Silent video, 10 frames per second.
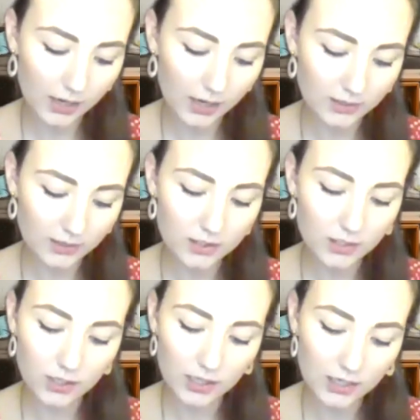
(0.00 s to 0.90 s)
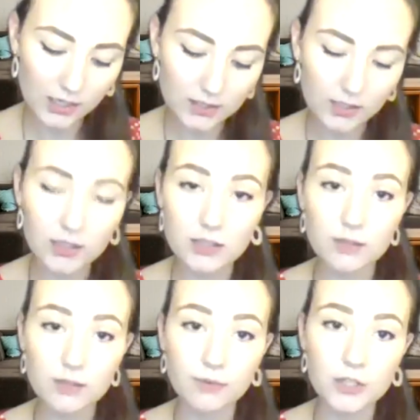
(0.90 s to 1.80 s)
and you need a
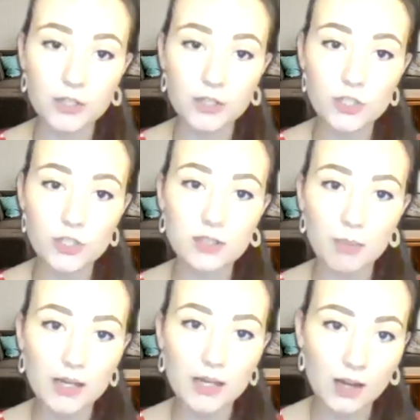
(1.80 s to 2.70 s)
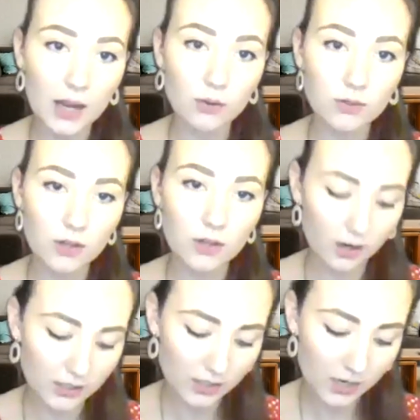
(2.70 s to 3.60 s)
sufficient space
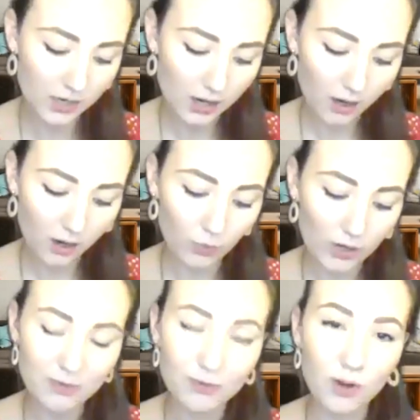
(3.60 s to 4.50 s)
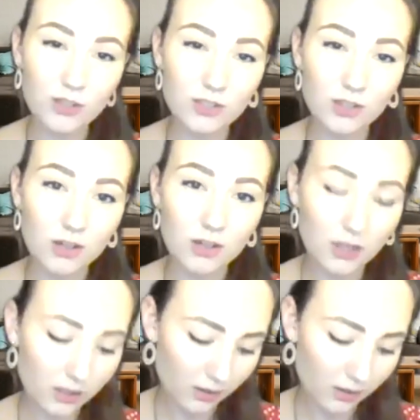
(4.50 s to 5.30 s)
outside where you've got a sunny